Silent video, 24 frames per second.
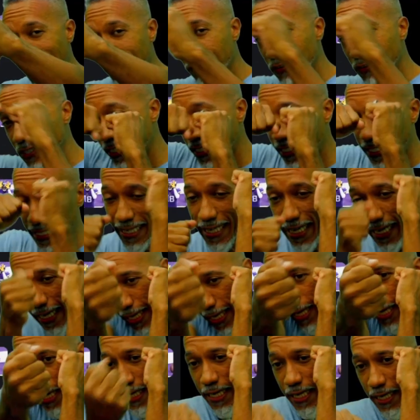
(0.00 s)

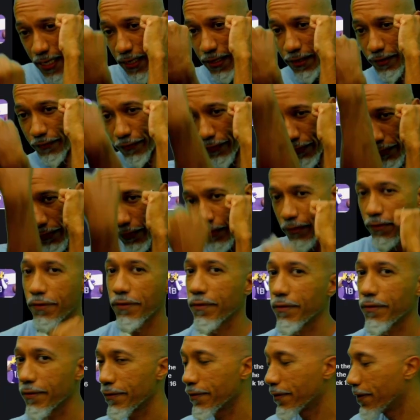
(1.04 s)
vicinity.
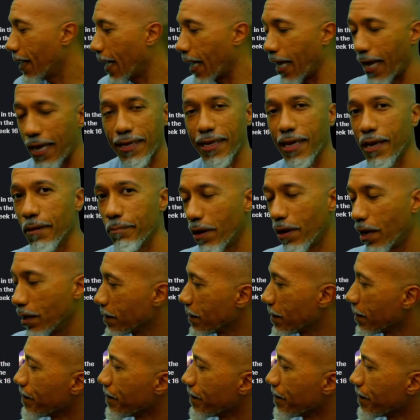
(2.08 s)
I can't box.